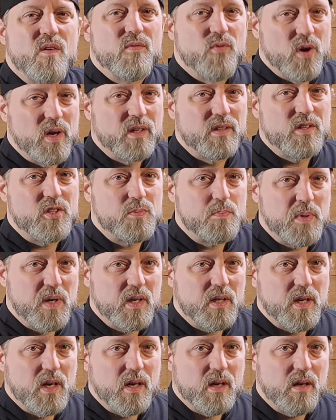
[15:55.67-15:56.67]
Frankly
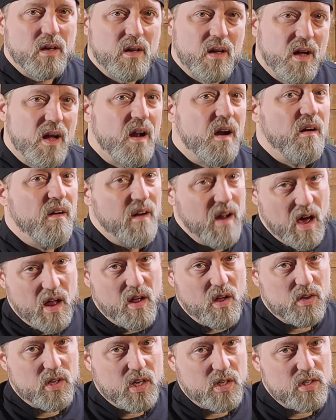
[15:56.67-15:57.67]
speaking, not
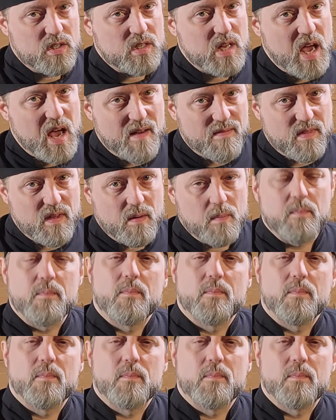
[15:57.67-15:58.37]
all kitchens have them,